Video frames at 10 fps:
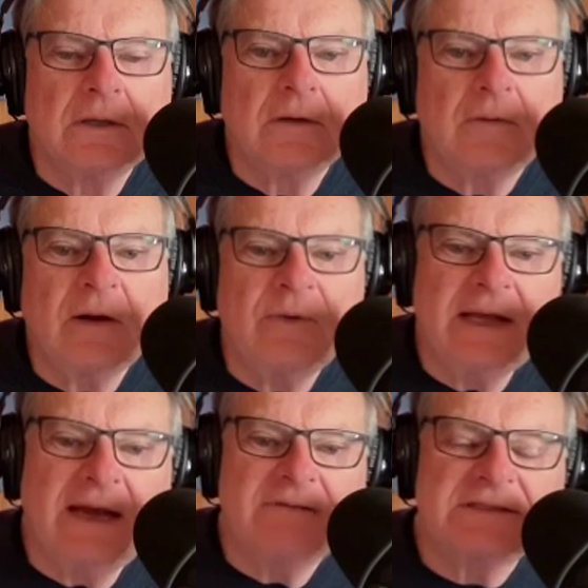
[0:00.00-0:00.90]
while we
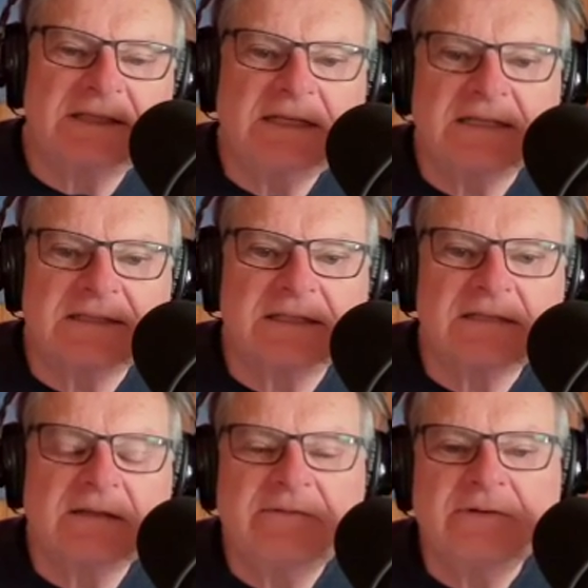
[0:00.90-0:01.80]
have
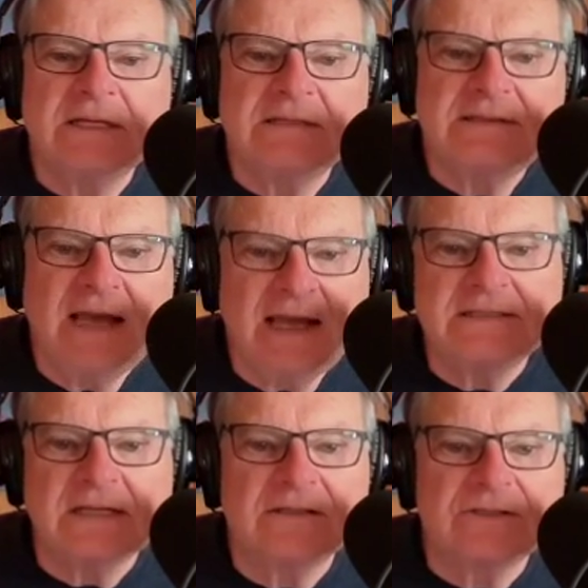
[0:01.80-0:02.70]
citizens living in
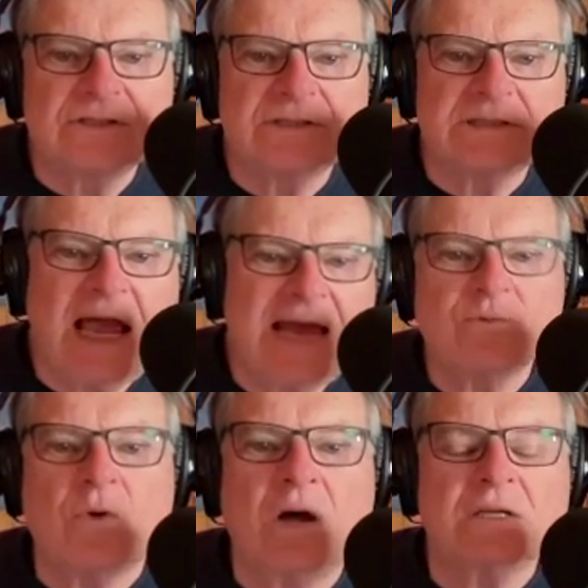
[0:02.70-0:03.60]
tents on
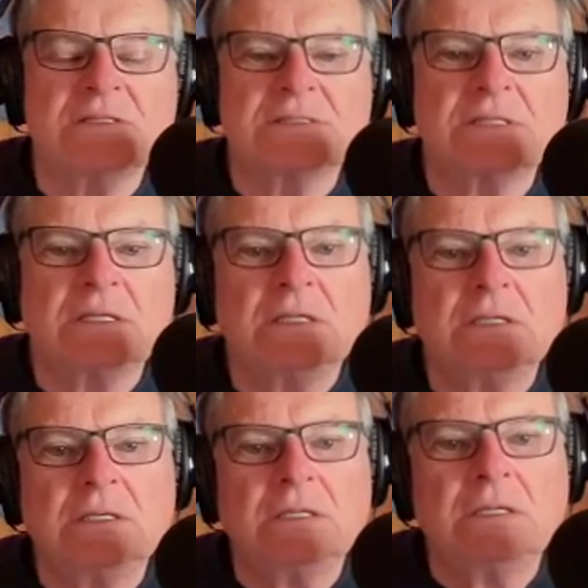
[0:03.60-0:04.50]
sidewalks
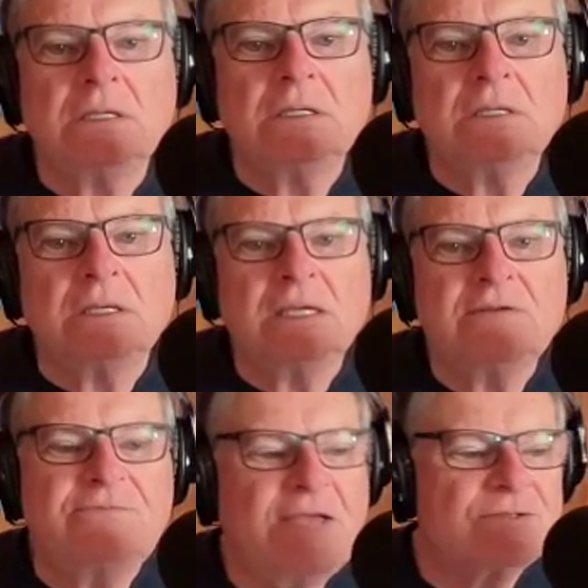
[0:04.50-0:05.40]

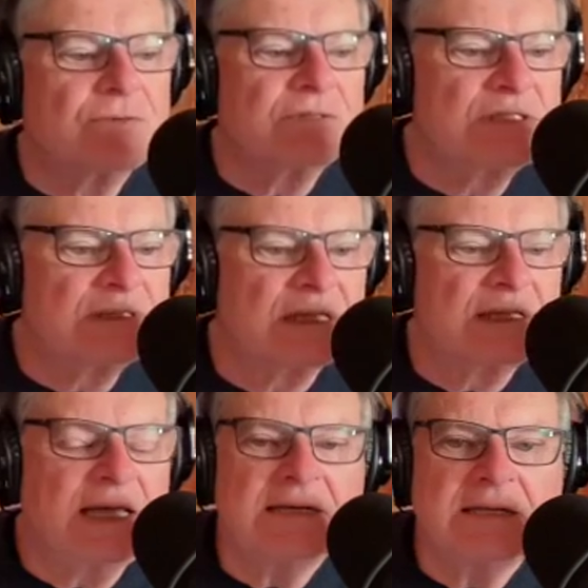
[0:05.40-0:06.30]
and veterans that
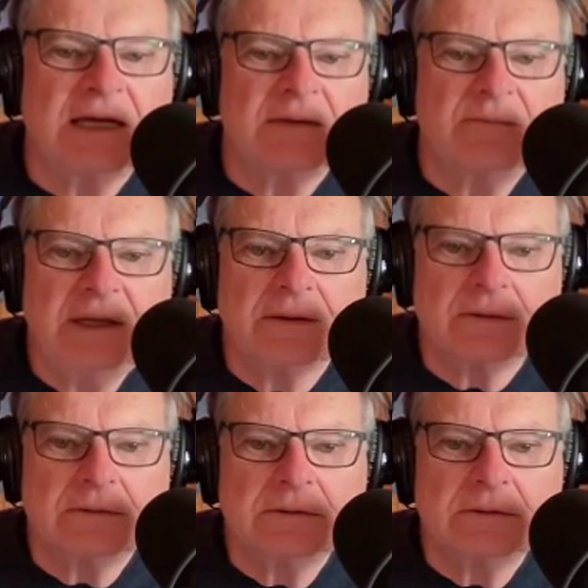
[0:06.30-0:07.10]
can't get a meal.